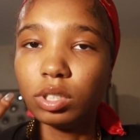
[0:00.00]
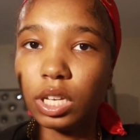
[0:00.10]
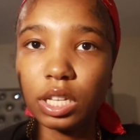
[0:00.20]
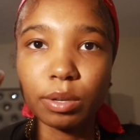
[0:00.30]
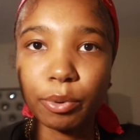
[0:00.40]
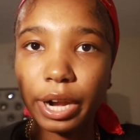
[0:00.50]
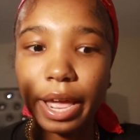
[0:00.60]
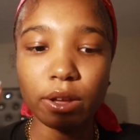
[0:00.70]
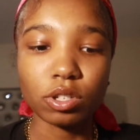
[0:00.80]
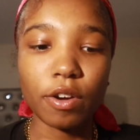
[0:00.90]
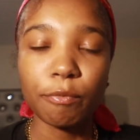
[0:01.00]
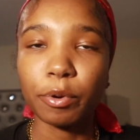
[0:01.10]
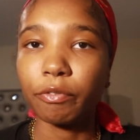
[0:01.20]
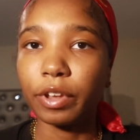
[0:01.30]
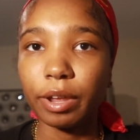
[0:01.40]
get the breakouts off,
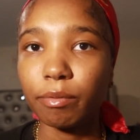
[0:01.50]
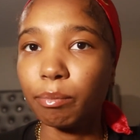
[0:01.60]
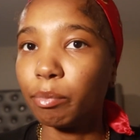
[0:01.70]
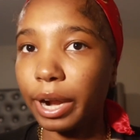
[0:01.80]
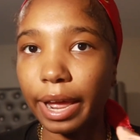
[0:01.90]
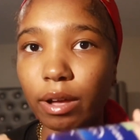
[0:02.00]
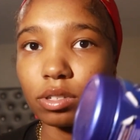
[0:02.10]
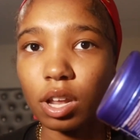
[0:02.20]
prevent breakouts,